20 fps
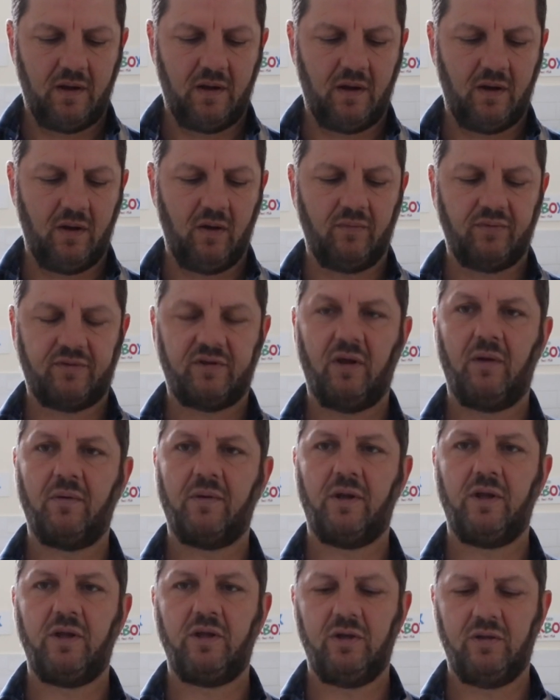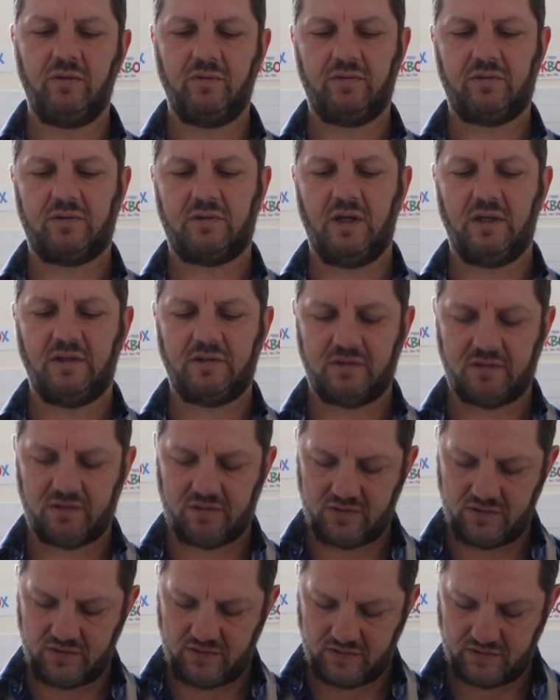and obviously I'm going to use this
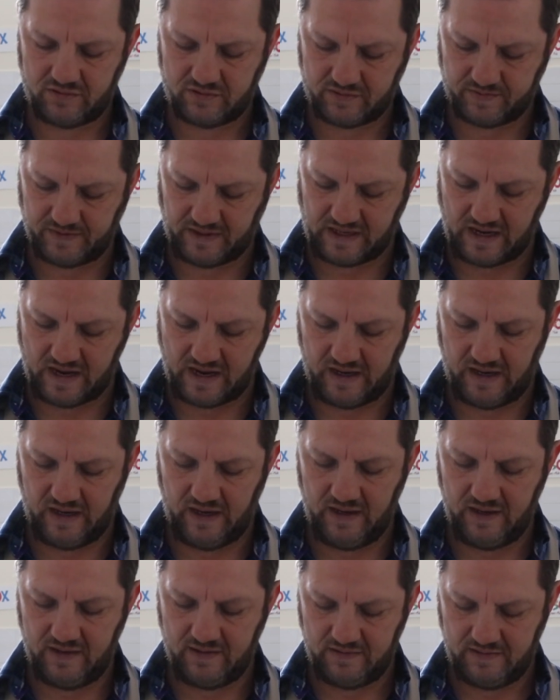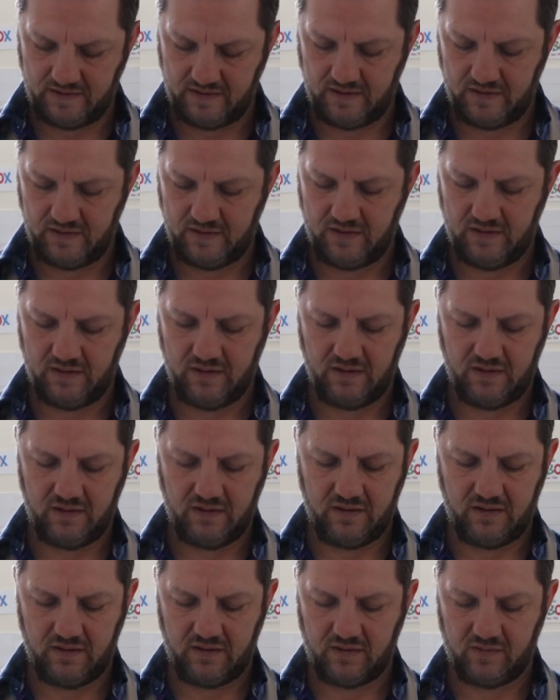spaghetti,
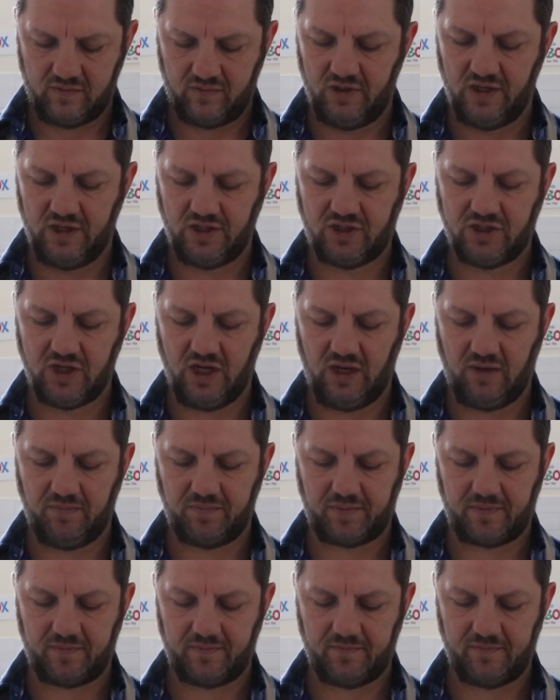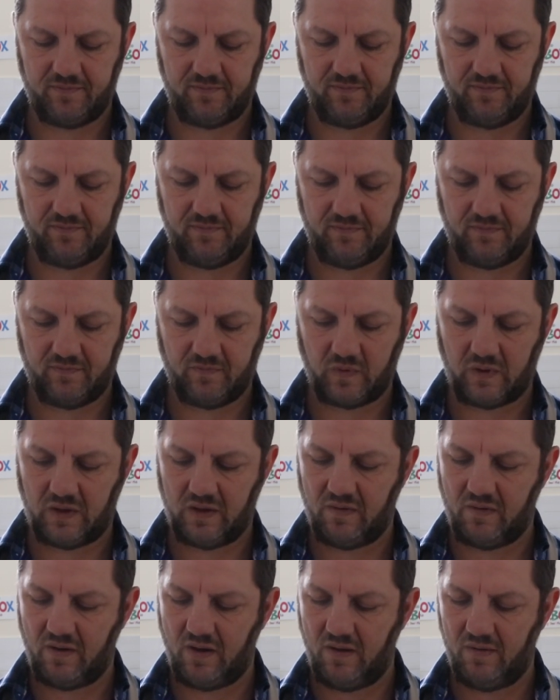really cheap,
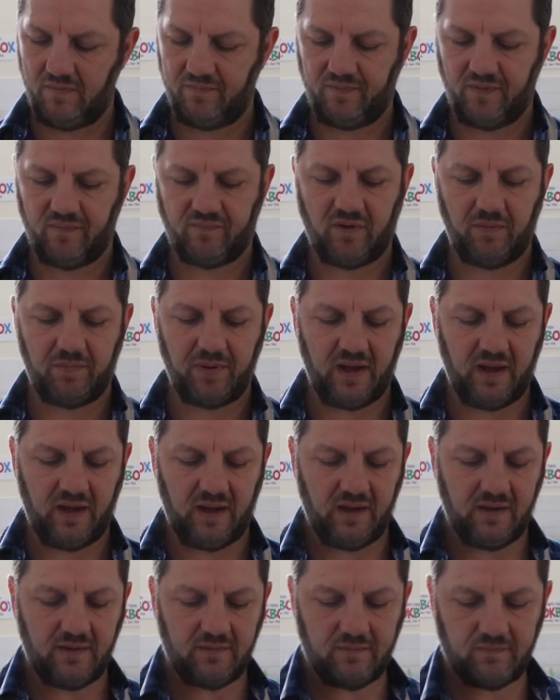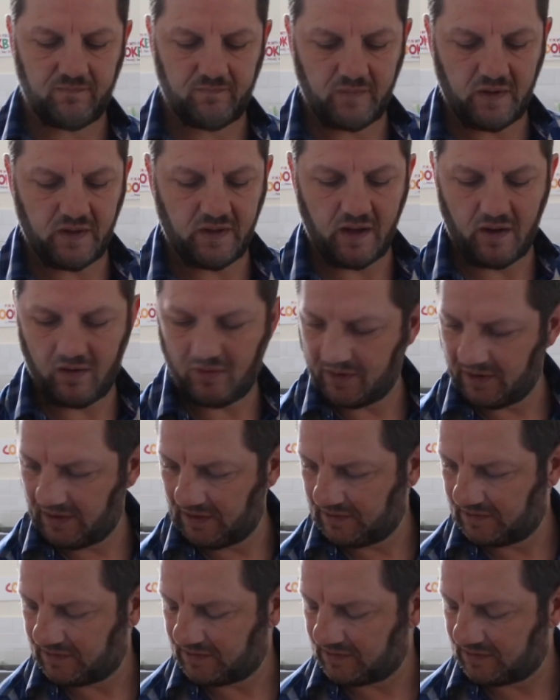they're 50p in Aldi's.